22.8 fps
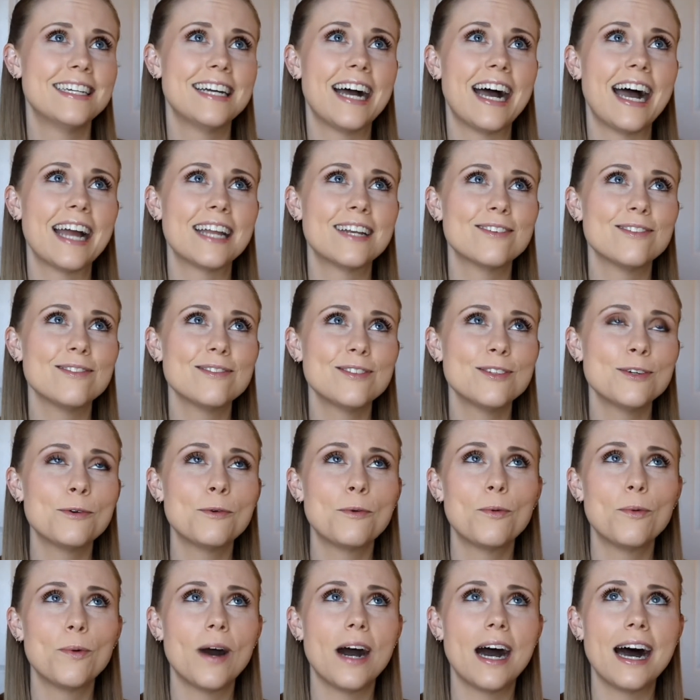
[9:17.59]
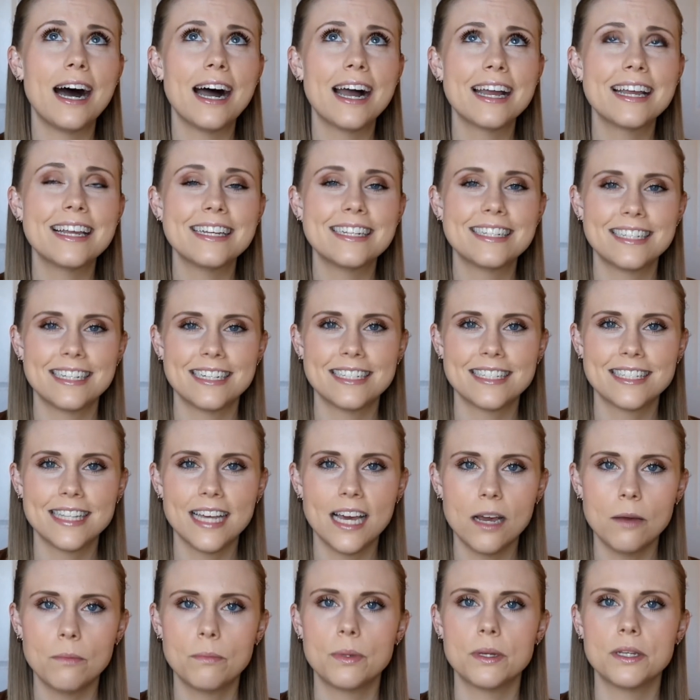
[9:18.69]
I don't know why it does
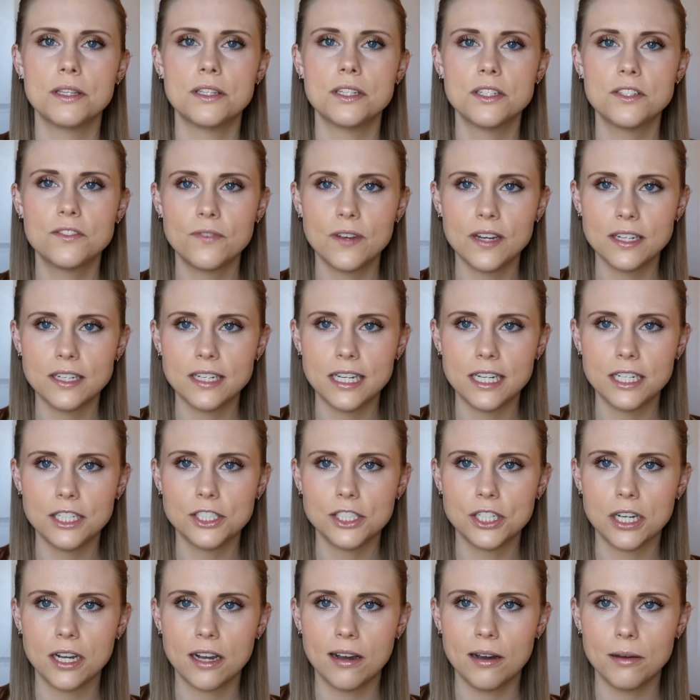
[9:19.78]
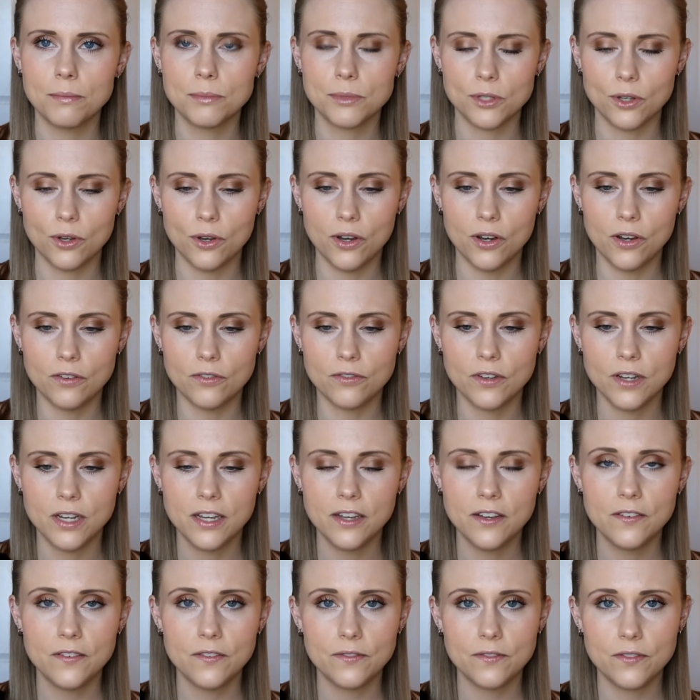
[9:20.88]
that, but this foundation comes off
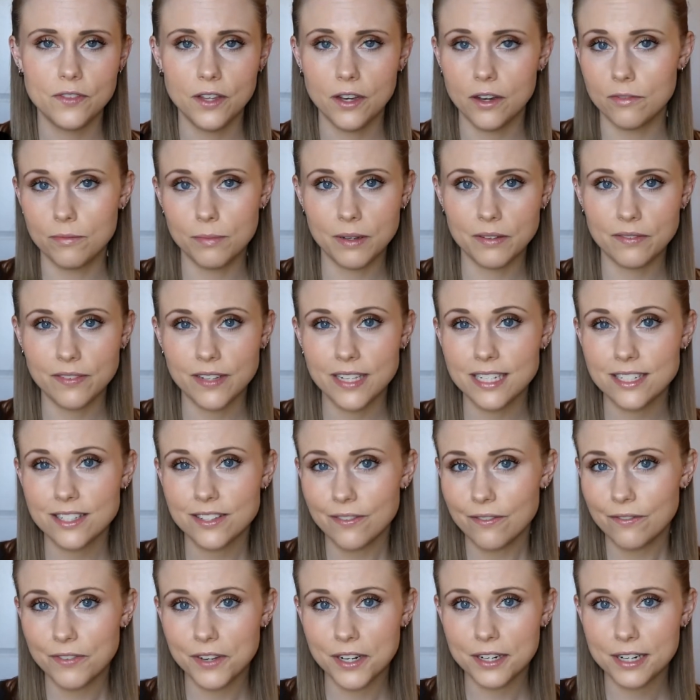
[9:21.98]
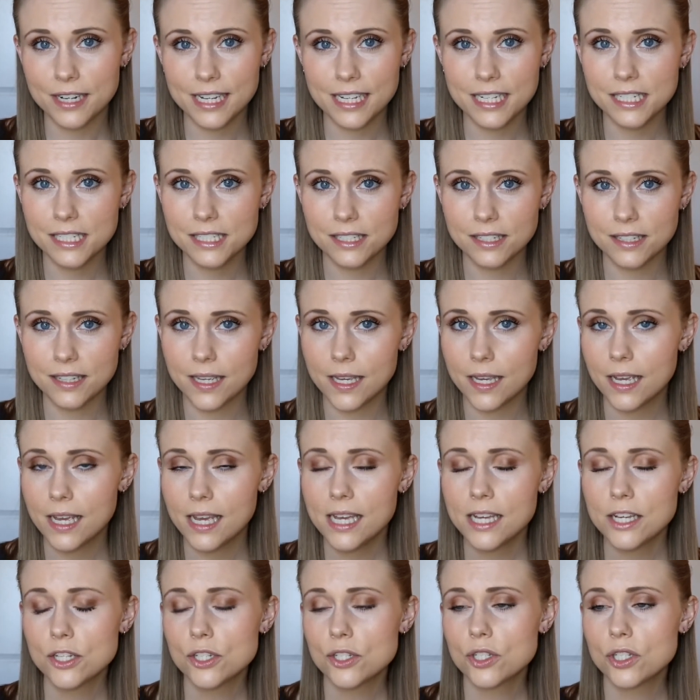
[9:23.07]
of my face very easily.
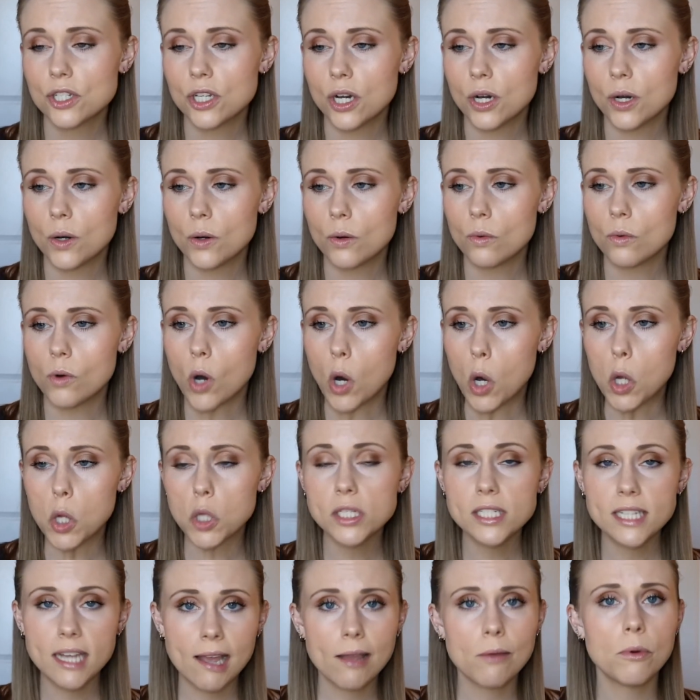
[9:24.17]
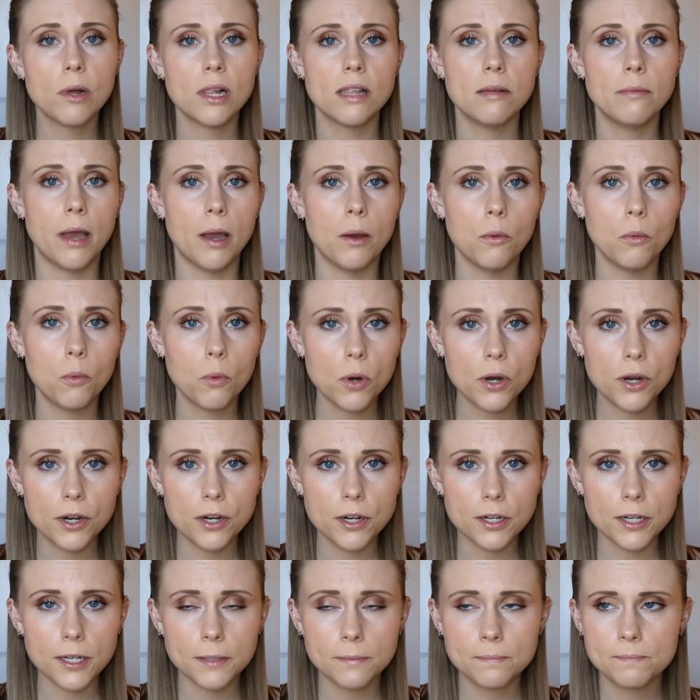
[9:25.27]
So all day while I'm at
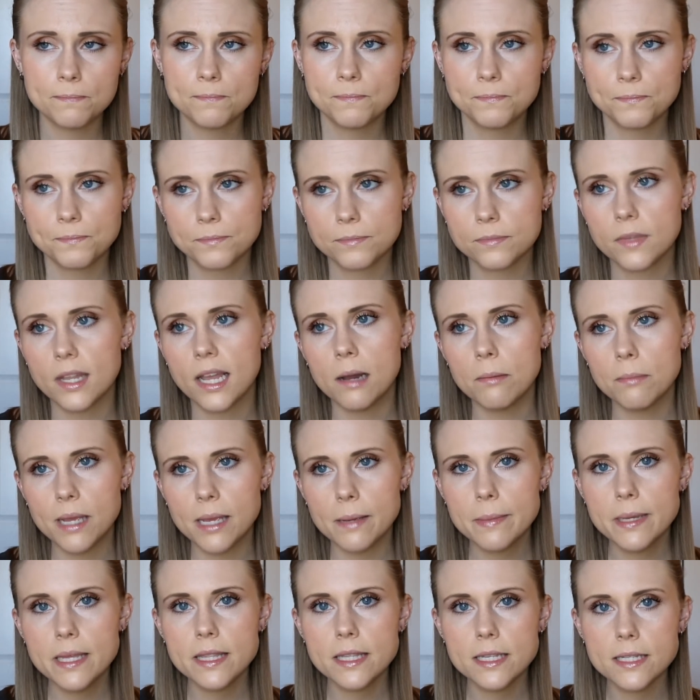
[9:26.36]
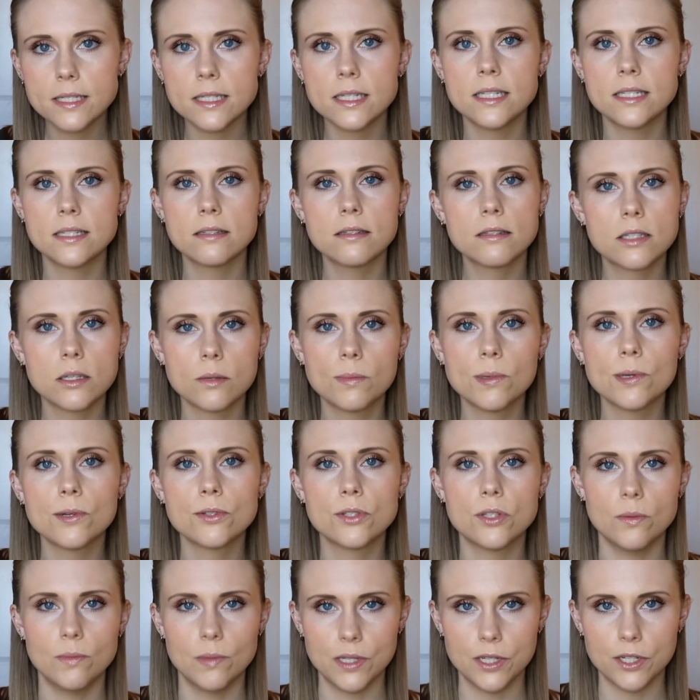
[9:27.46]
work, now maybe this isn't supposed
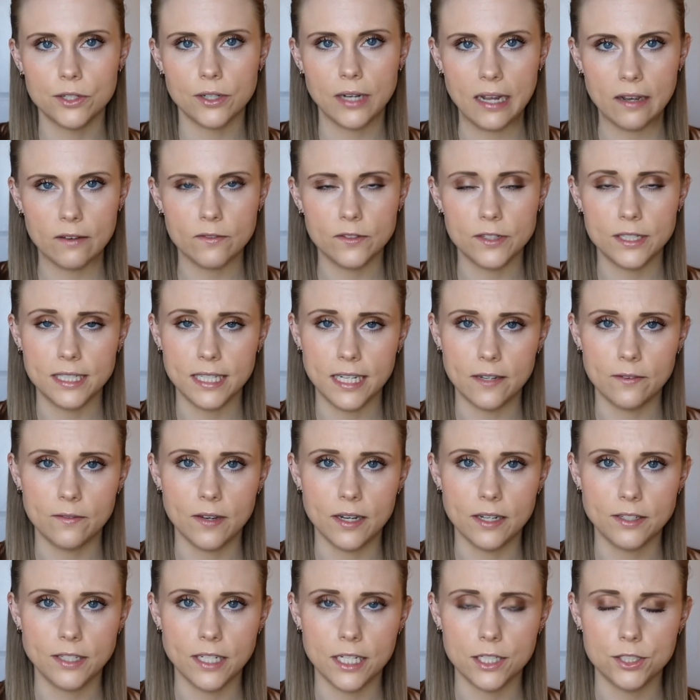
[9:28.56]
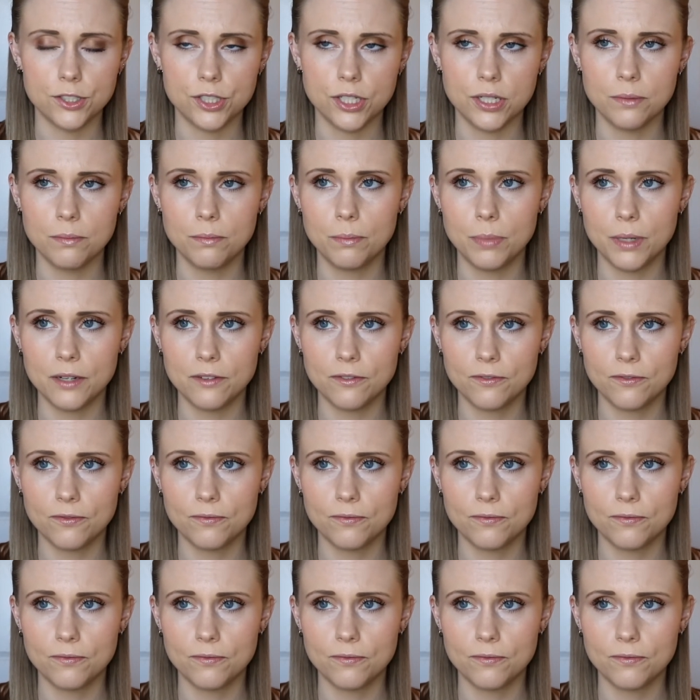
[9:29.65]
to be your everyday foundation, but